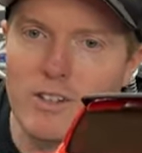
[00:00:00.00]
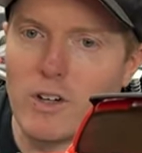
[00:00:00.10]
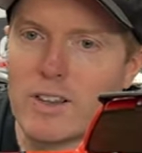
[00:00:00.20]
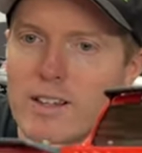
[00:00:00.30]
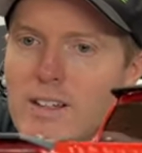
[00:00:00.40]
or
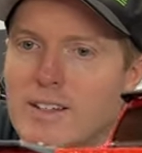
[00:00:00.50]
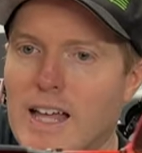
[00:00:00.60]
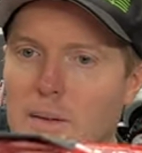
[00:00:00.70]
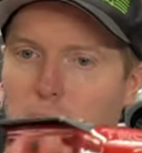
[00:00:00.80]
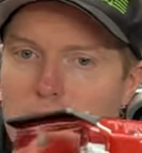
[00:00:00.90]
anything like
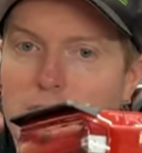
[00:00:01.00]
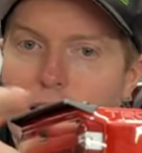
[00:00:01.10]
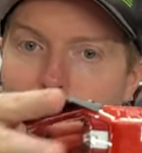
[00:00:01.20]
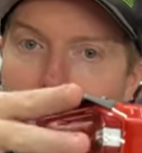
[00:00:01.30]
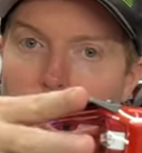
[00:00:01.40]
that, but it does
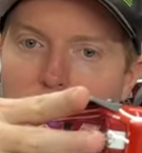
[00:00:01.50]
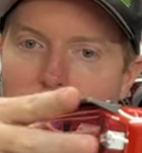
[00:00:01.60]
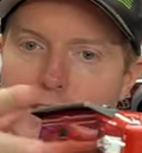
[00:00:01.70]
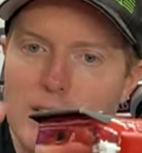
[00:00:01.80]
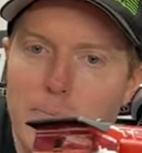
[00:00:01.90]
have the brake
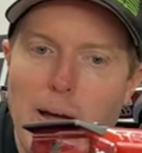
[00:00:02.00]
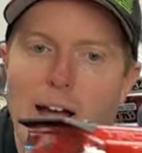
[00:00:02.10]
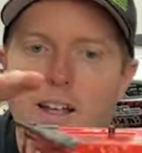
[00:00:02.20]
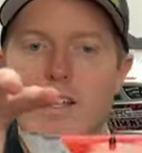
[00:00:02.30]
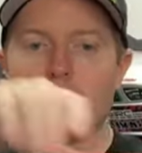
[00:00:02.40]
lights in the
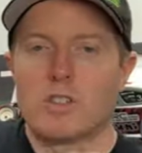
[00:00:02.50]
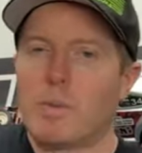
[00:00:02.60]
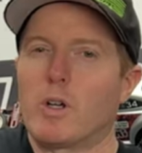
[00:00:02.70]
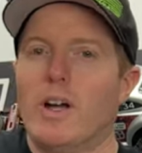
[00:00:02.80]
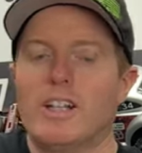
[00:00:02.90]
back. So I'm
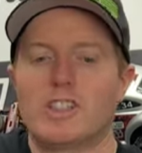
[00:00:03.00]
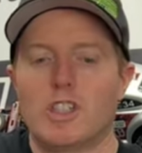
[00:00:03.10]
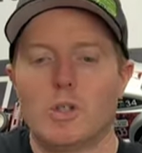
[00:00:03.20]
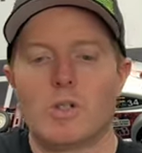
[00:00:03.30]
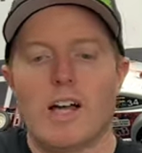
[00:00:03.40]
gonna go ahead and show
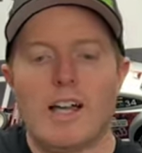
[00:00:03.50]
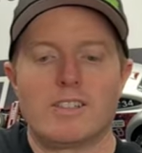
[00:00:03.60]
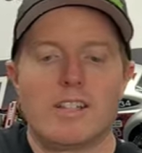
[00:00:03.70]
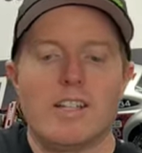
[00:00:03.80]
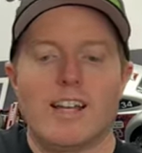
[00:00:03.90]
you
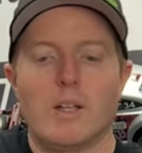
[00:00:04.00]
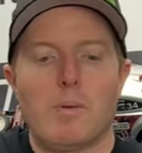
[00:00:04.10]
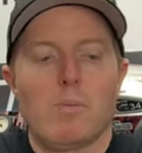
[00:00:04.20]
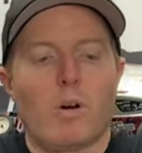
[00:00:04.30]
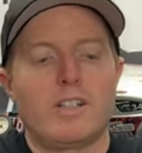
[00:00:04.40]
guys a little
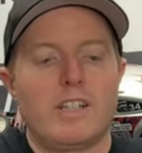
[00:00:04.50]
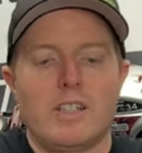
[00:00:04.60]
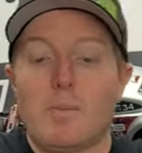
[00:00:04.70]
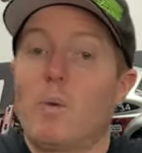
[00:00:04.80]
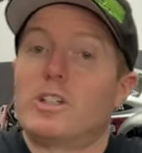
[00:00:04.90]
bit more
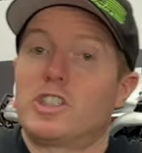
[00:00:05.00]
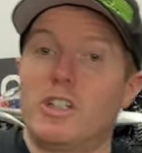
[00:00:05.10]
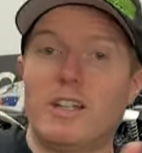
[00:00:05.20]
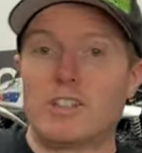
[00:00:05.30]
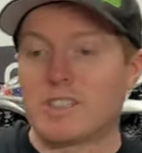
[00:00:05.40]
detail, but I want to show you
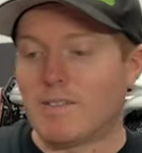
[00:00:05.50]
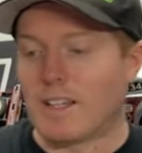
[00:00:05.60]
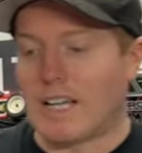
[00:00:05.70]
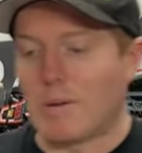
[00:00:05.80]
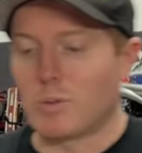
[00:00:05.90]
the other stuff that comes